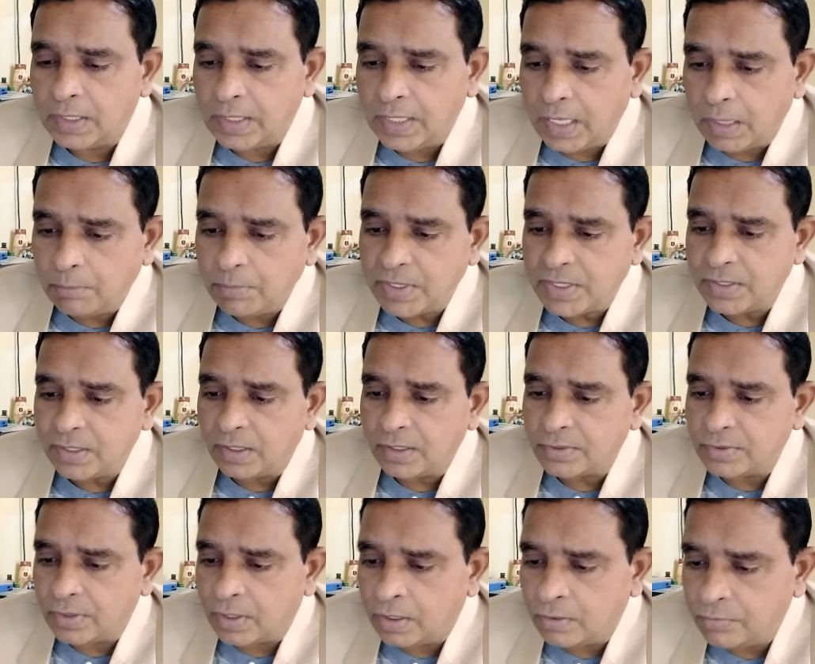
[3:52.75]

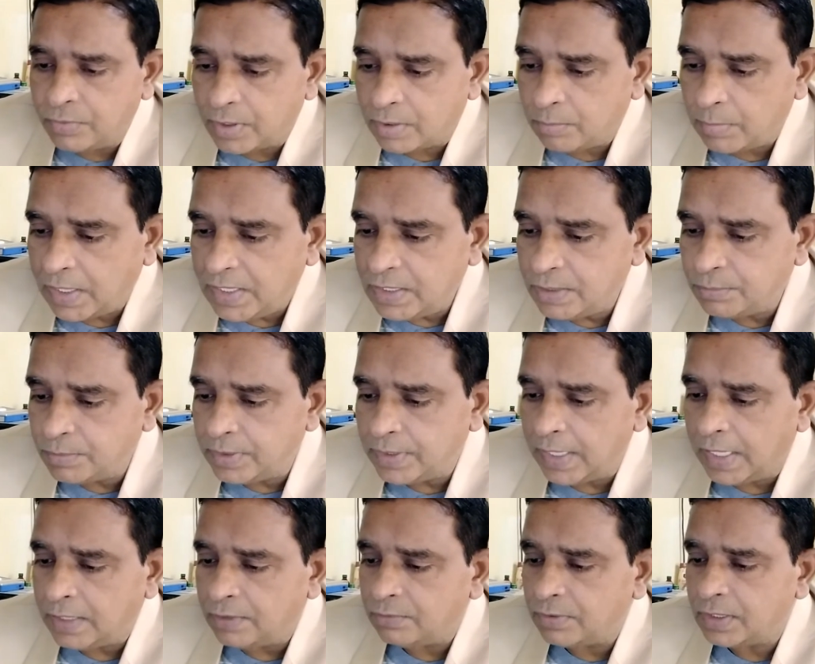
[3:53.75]
MSRs offer multiple
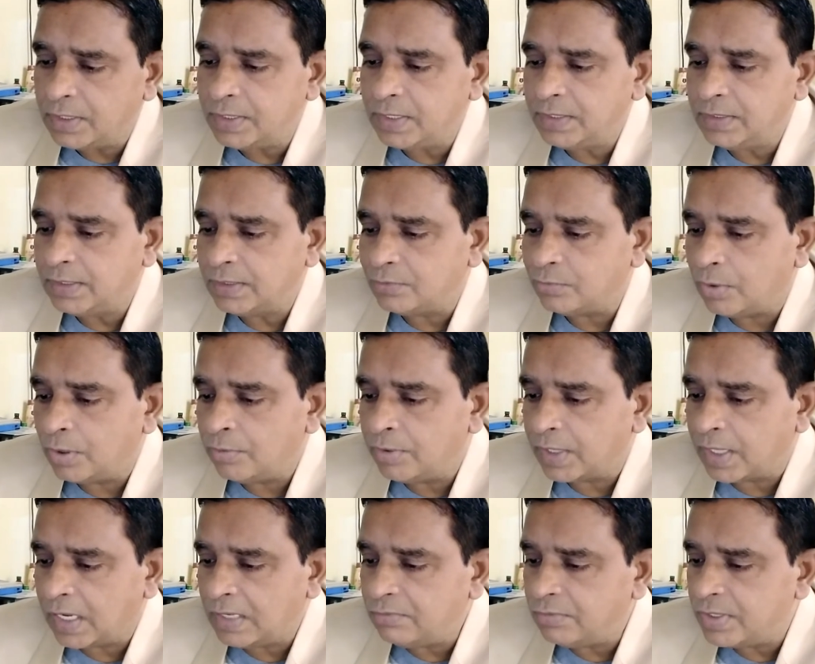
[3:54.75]
advantages over
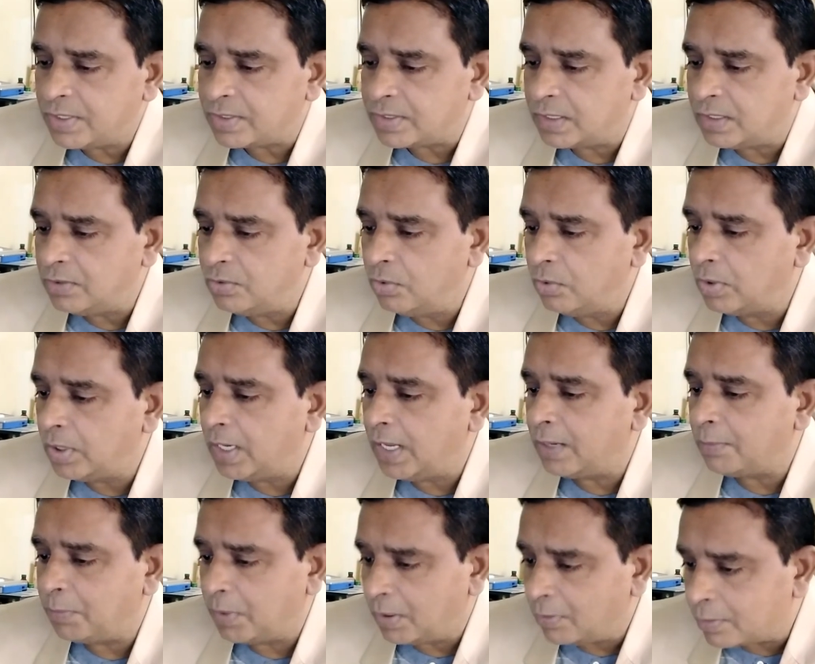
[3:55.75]
conventional
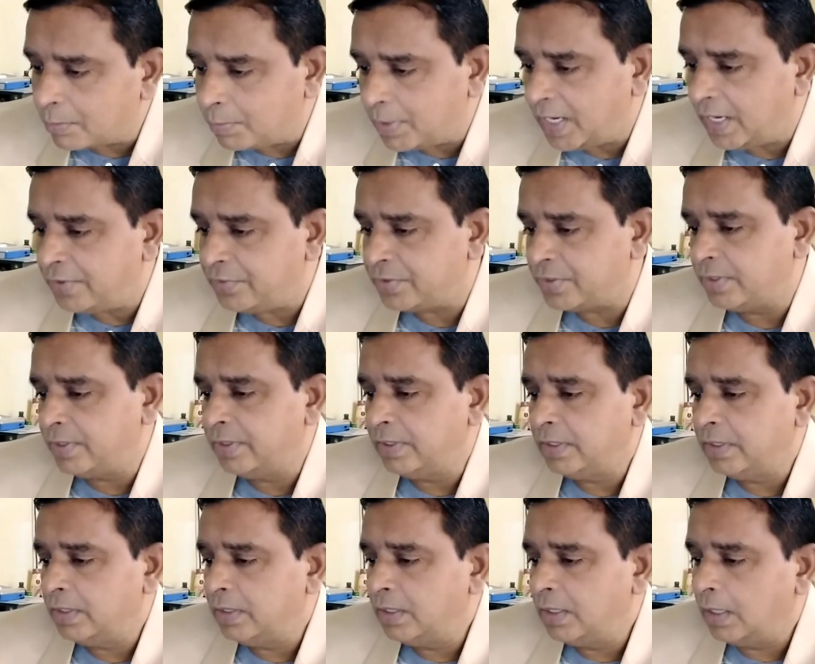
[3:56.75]
nuclear power plants,
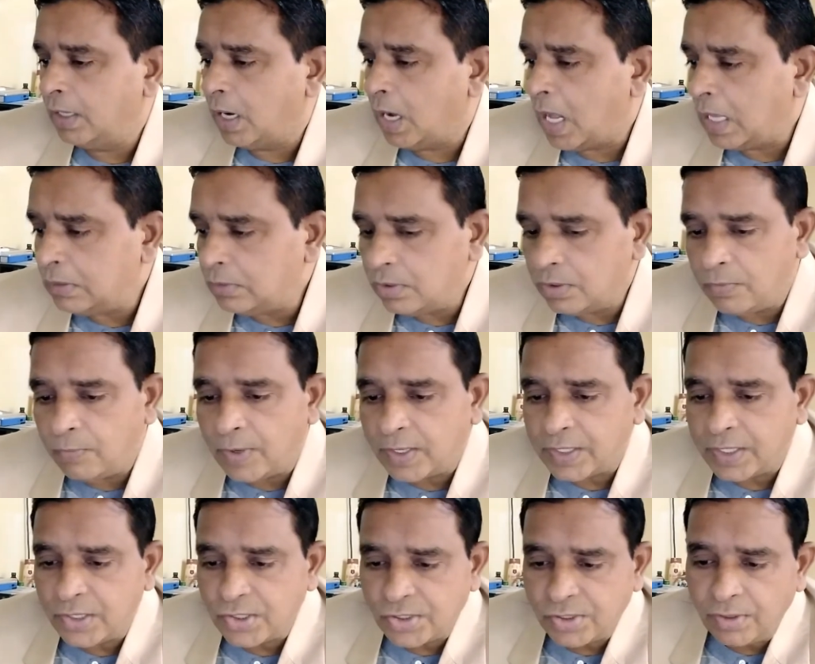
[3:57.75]
although for
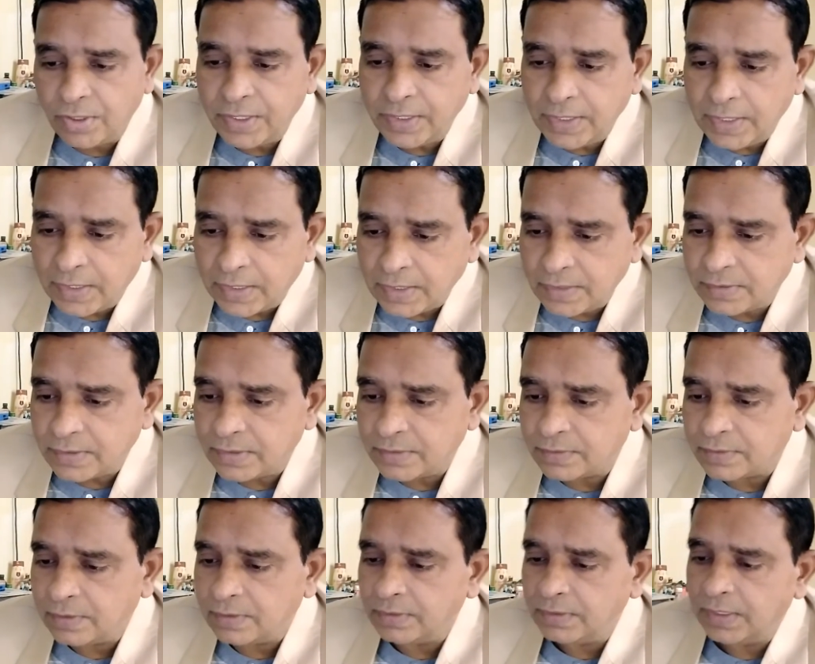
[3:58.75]
historical
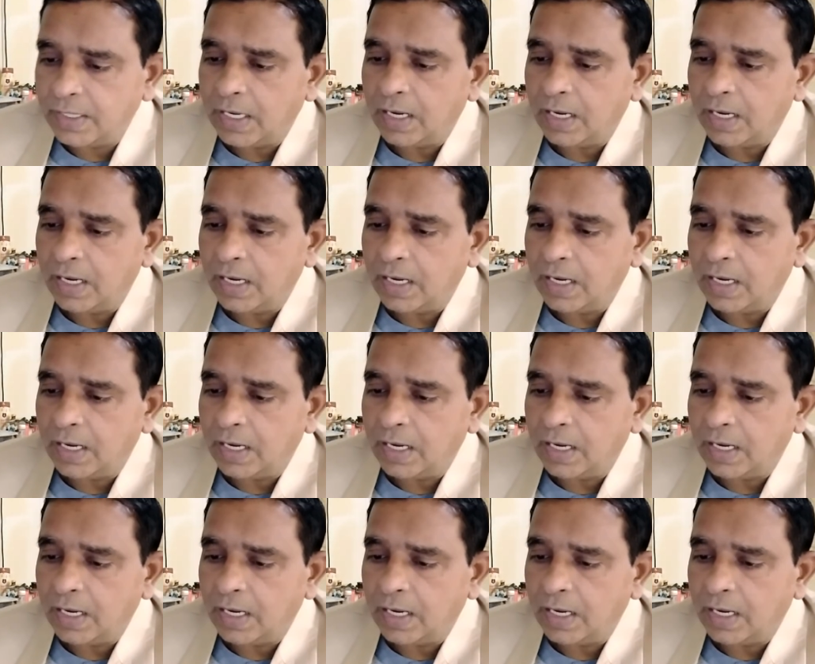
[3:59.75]
reasons they